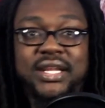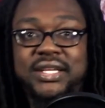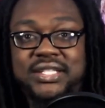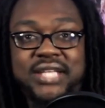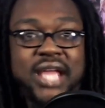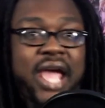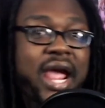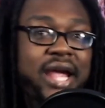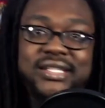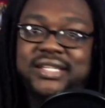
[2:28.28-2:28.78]

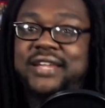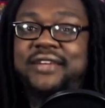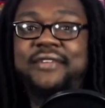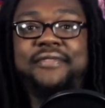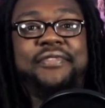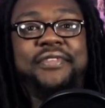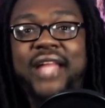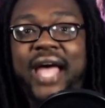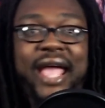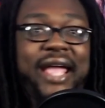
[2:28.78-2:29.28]

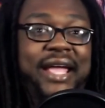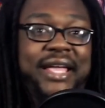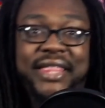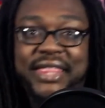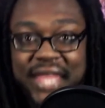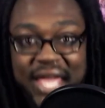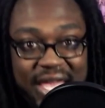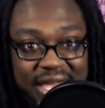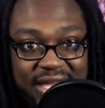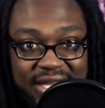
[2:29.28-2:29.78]
detective like
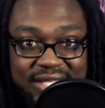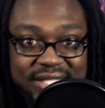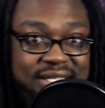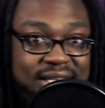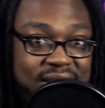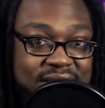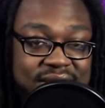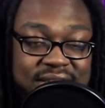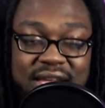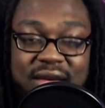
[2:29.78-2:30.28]

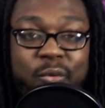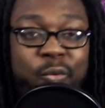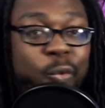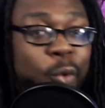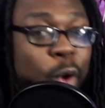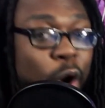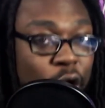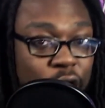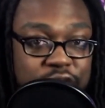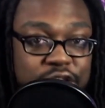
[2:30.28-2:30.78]
things, because it
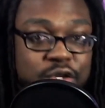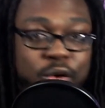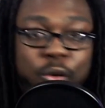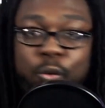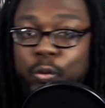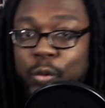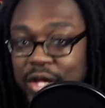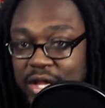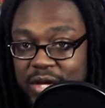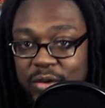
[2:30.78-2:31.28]
works
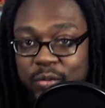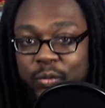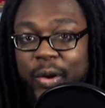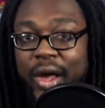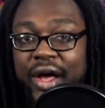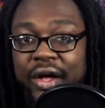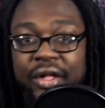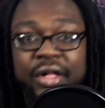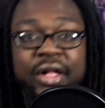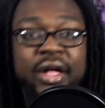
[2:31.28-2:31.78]
really
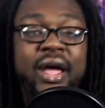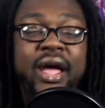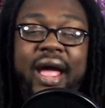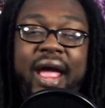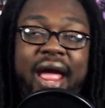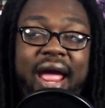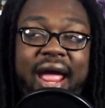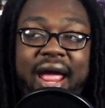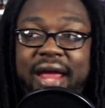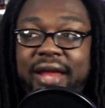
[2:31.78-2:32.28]
well,
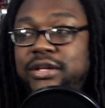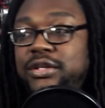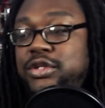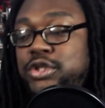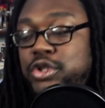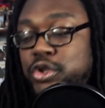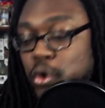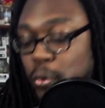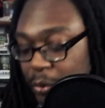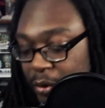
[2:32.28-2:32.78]

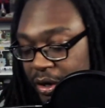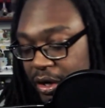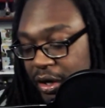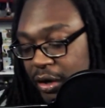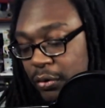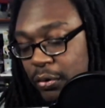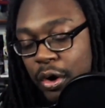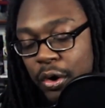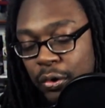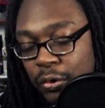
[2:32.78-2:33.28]
and
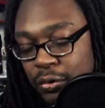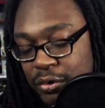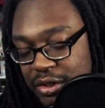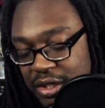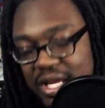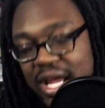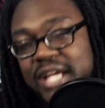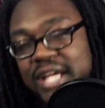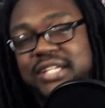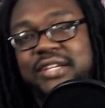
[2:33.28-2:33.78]

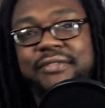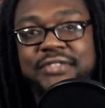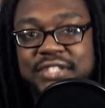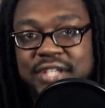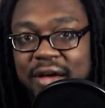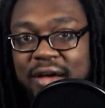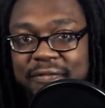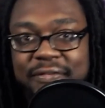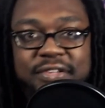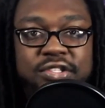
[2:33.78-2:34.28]
superhero
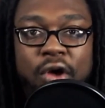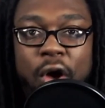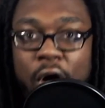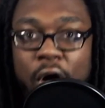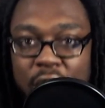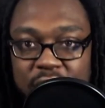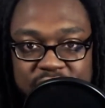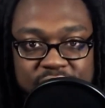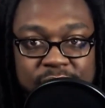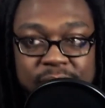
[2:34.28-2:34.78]
detective stuff is
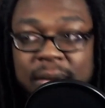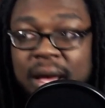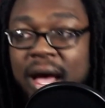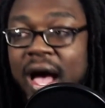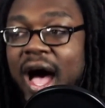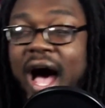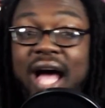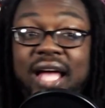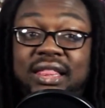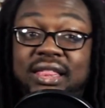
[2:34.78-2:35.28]
awesome.
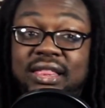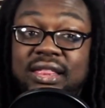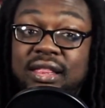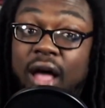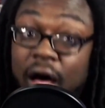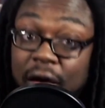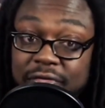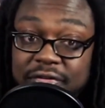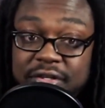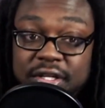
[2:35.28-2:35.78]
I
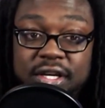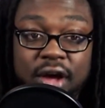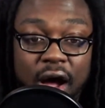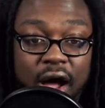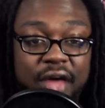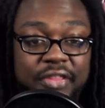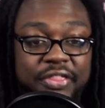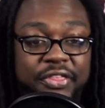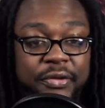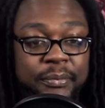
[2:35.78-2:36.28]
loved
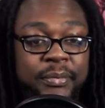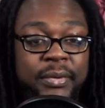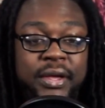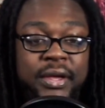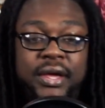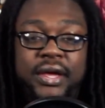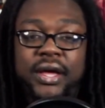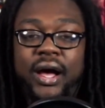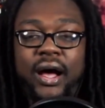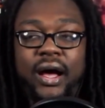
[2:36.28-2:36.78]

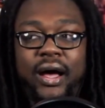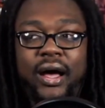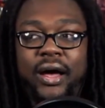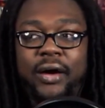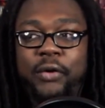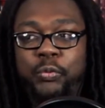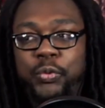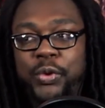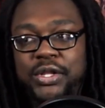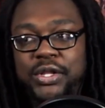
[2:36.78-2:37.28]
Gotham
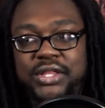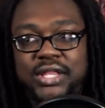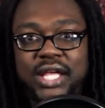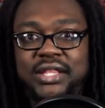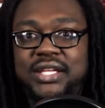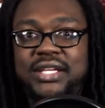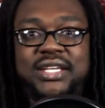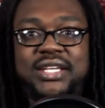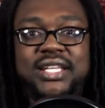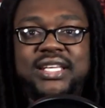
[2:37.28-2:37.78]
with
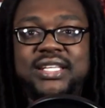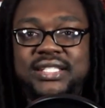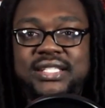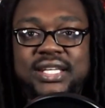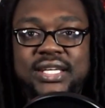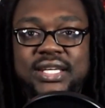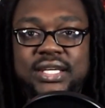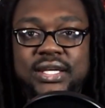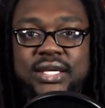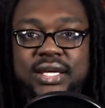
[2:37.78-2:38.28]
that
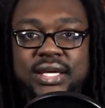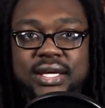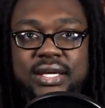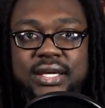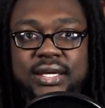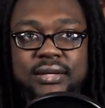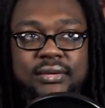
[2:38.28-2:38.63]
DC